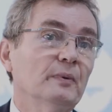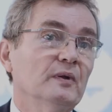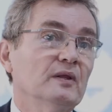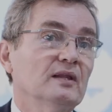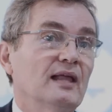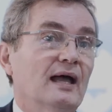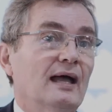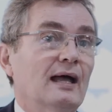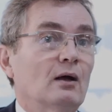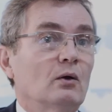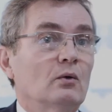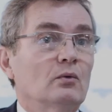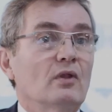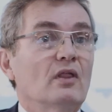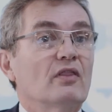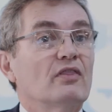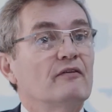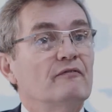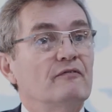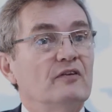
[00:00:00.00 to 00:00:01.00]
up and
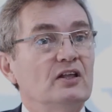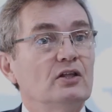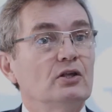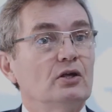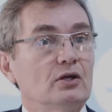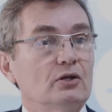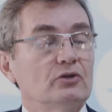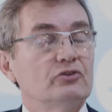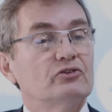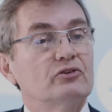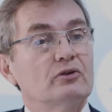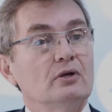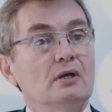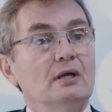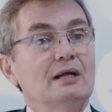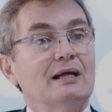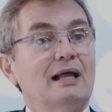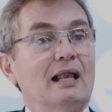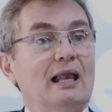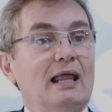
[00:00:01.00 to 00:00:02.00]
down the vineyards
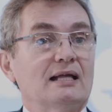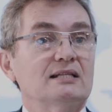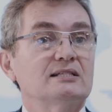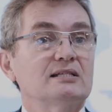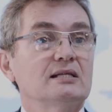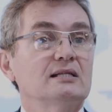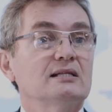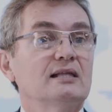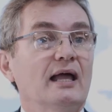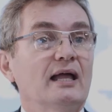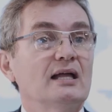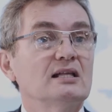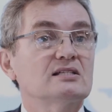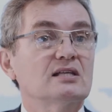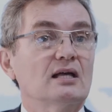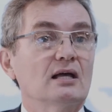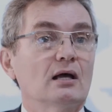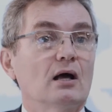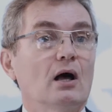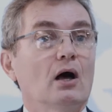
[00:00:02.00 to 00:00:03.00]
collecting
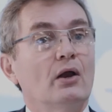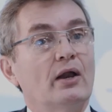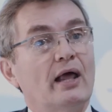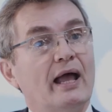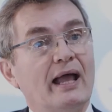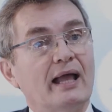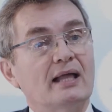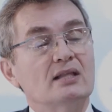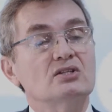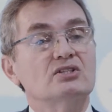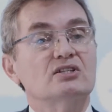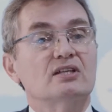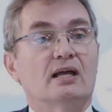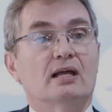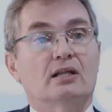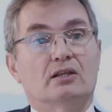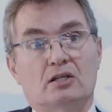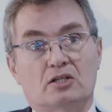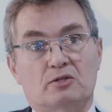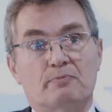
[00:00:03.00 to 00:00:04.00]
data on a
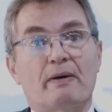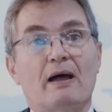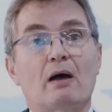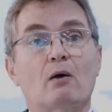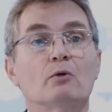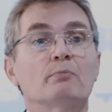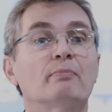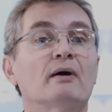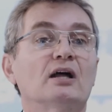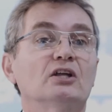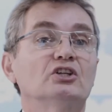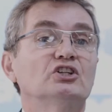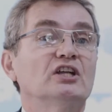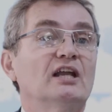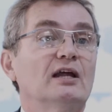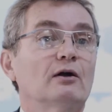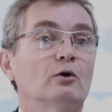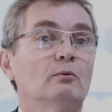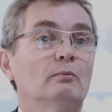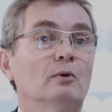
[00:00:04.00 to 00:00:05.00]
handset that's powered by
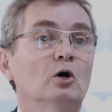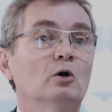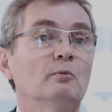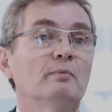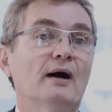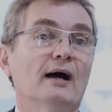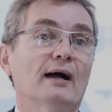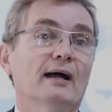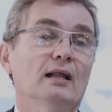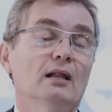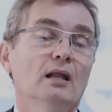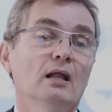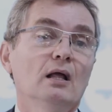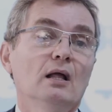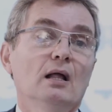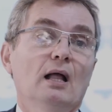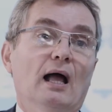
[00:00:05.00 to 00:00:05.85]
Genero Mobile